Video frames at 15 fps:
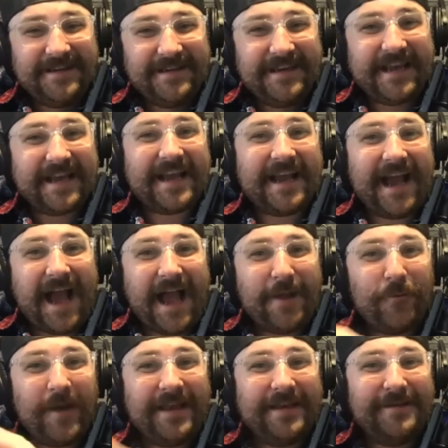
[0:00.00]
Nick, I
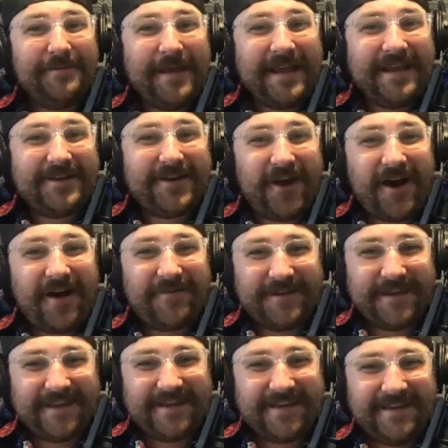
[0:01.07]
went and made
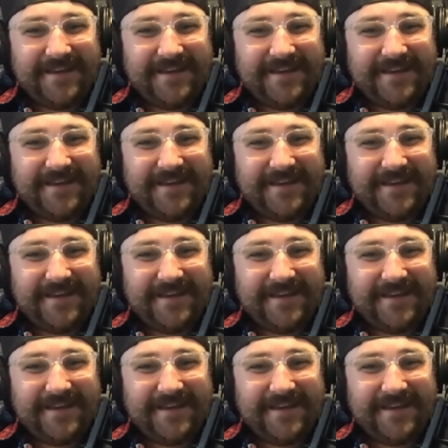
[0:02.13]
coffee.